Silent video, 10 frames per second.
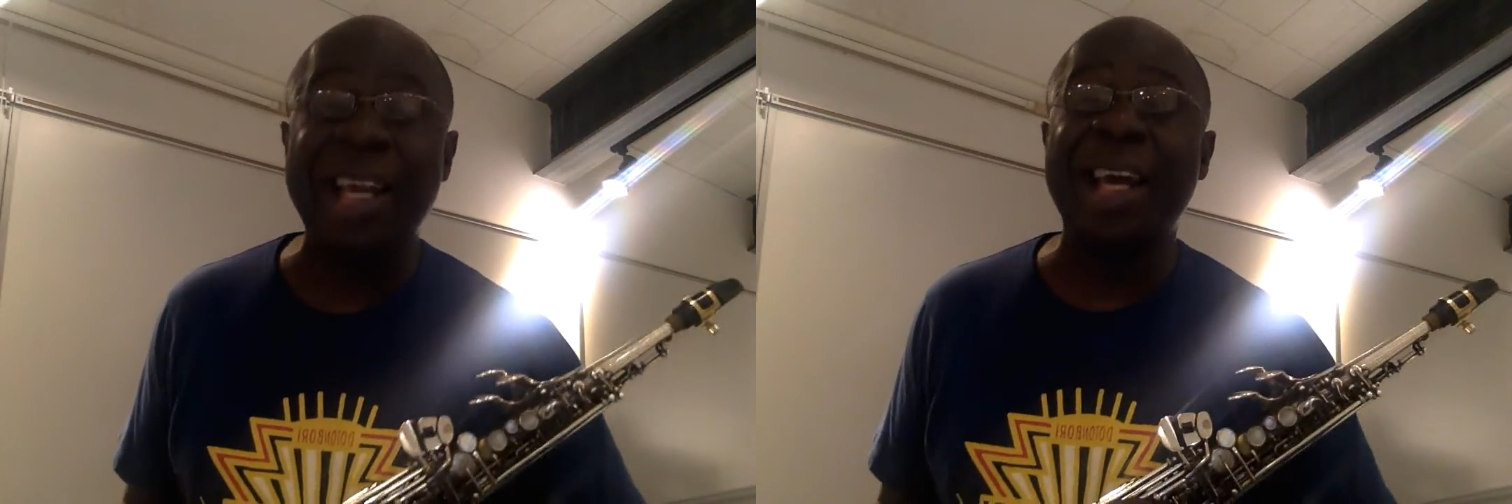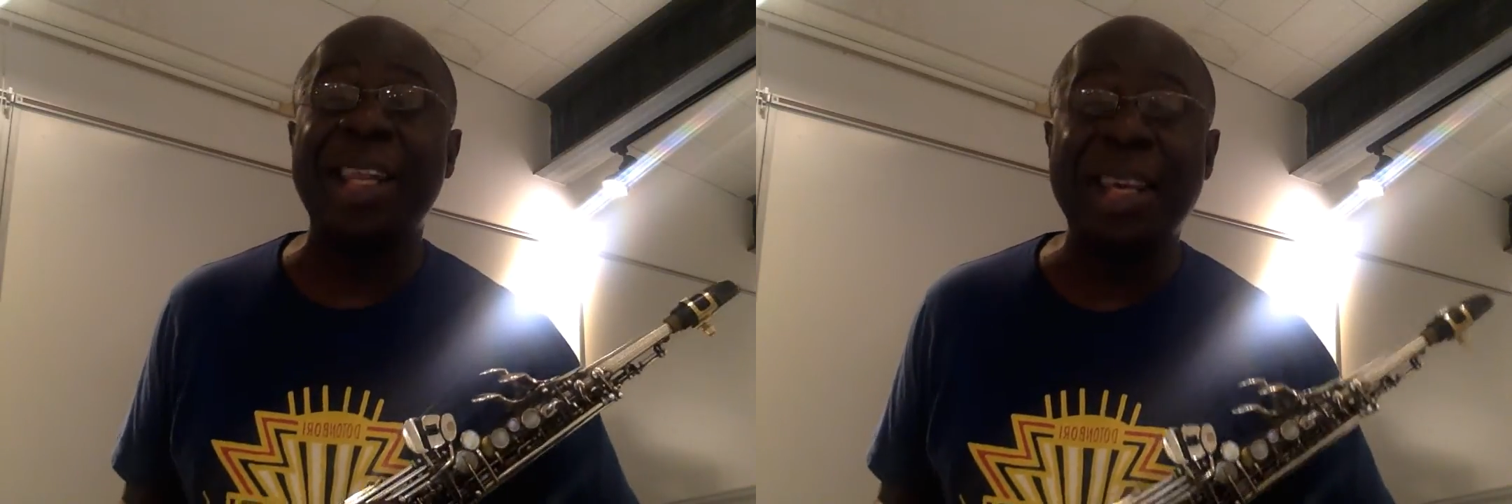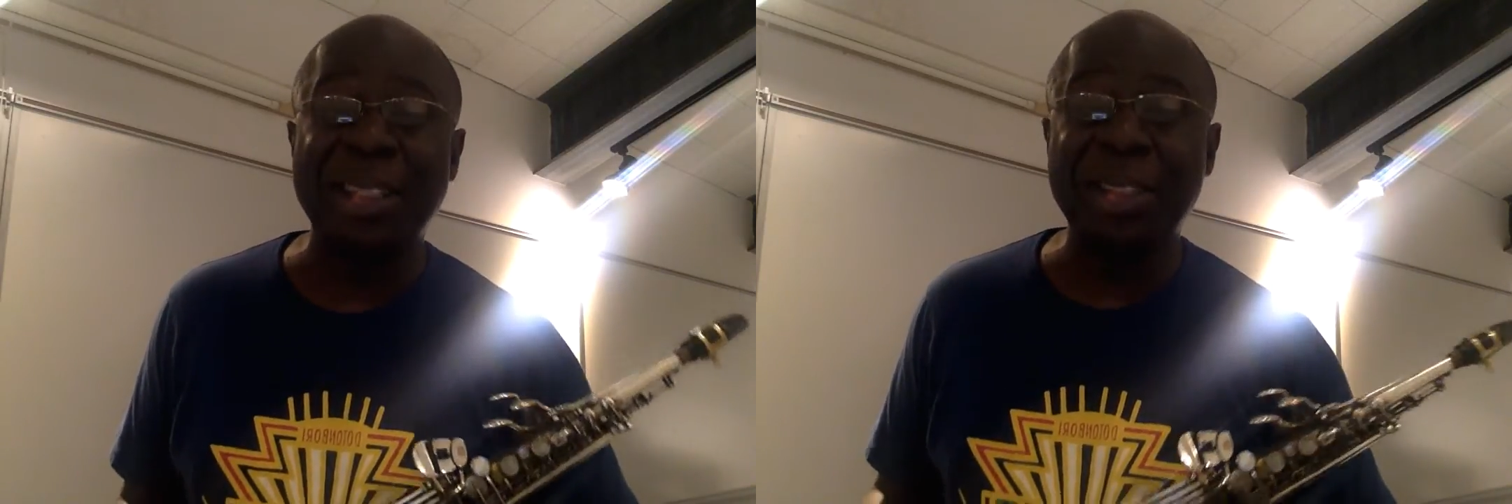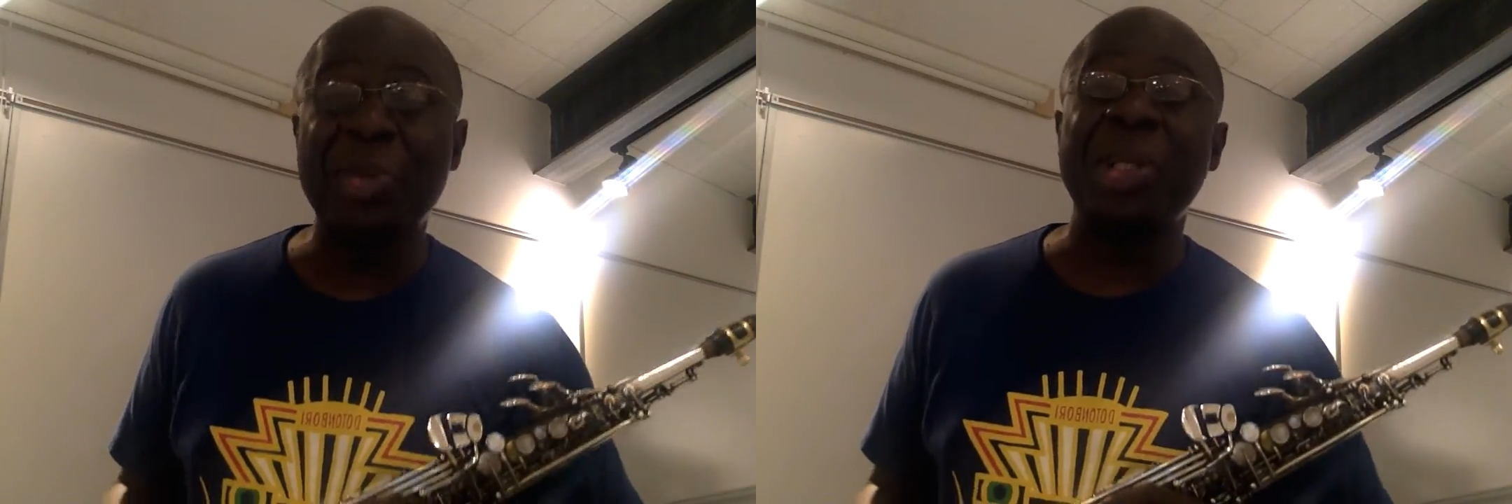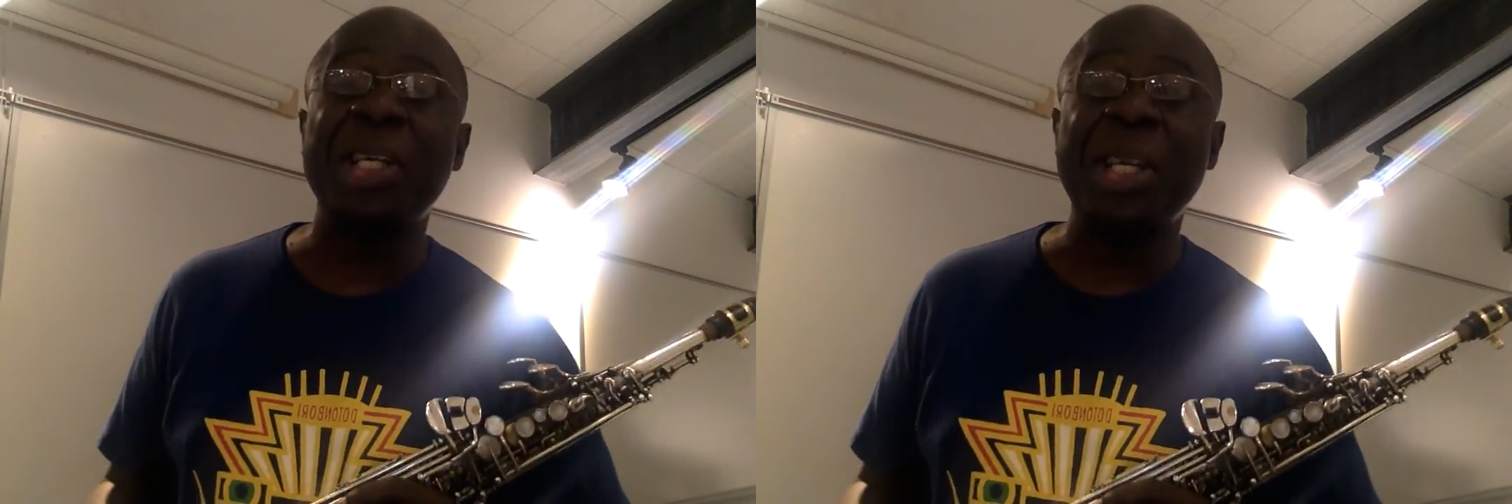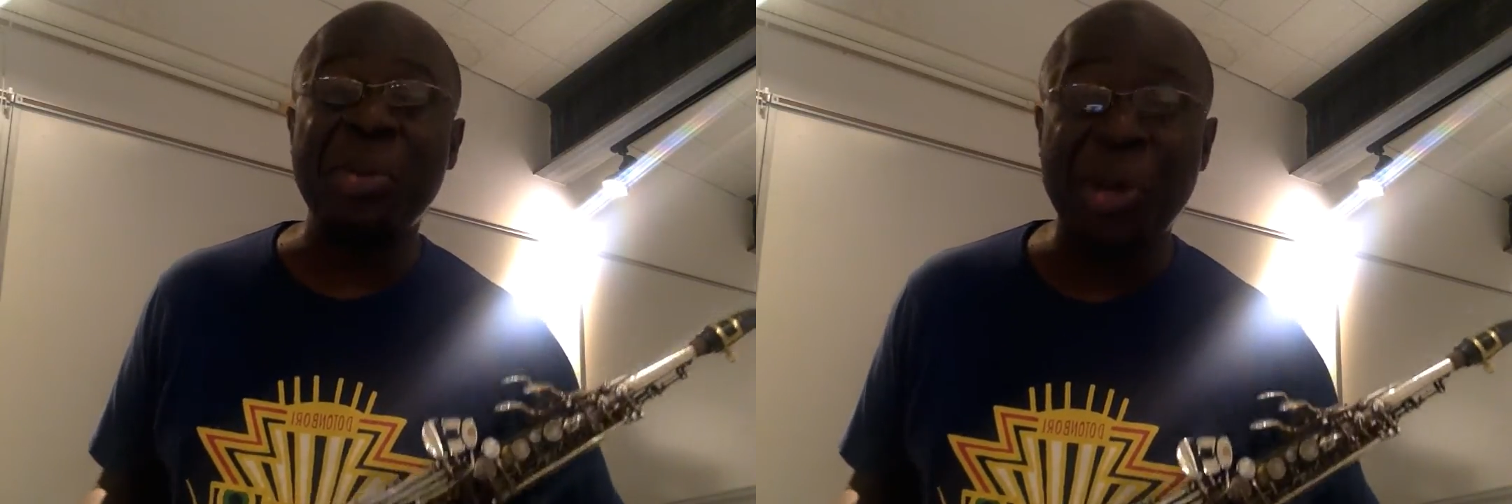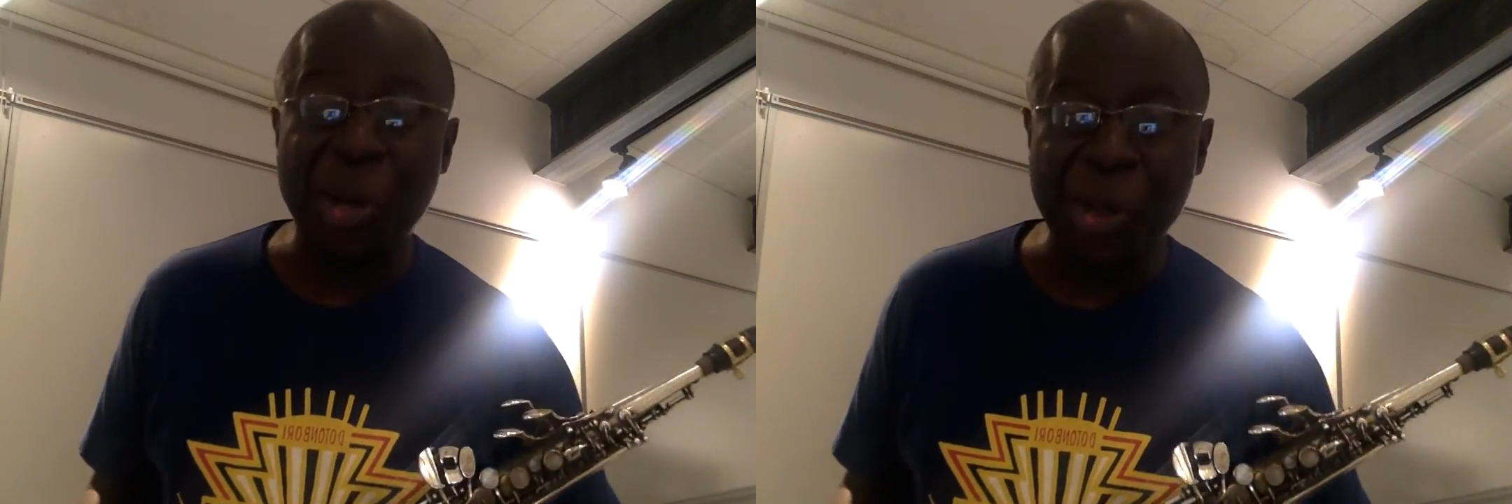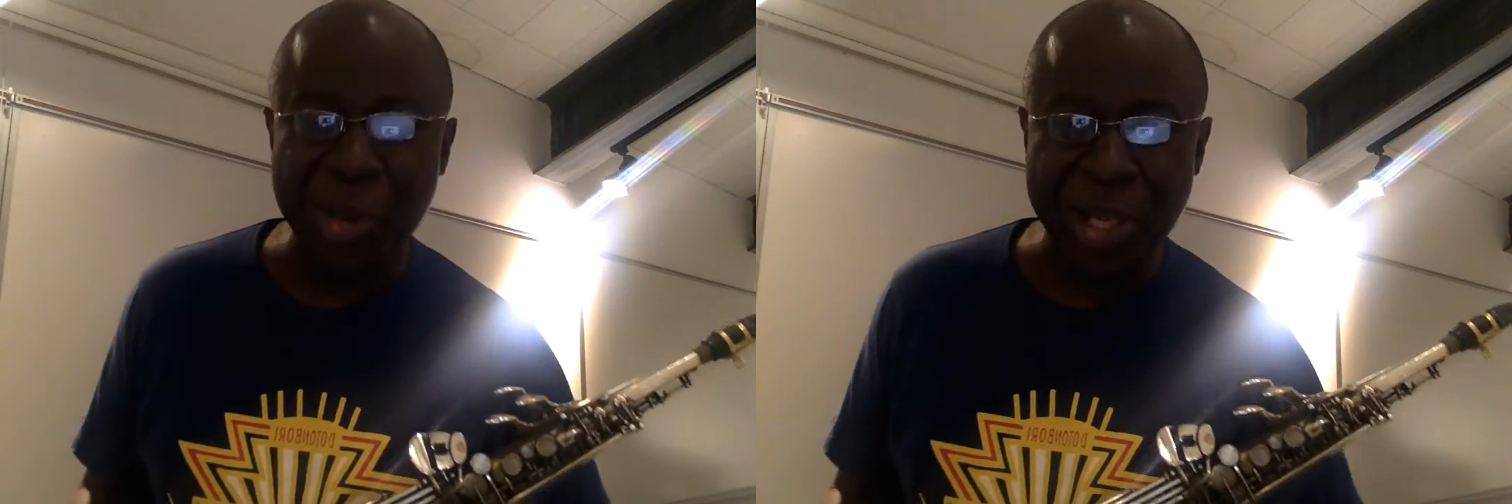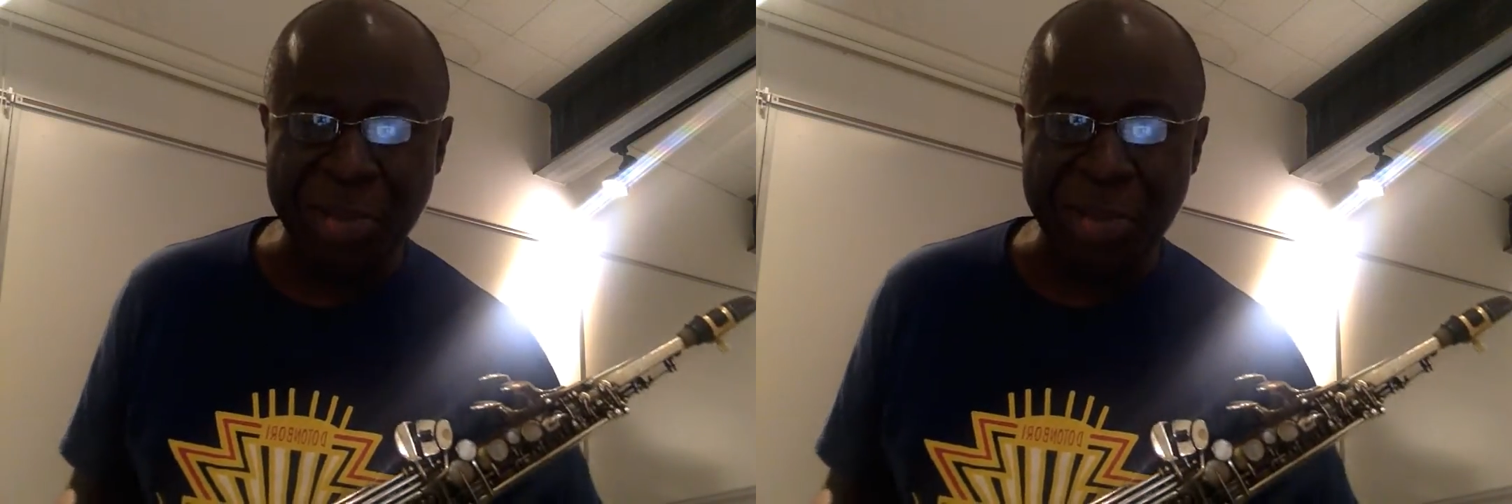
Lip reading: and that's the way it will always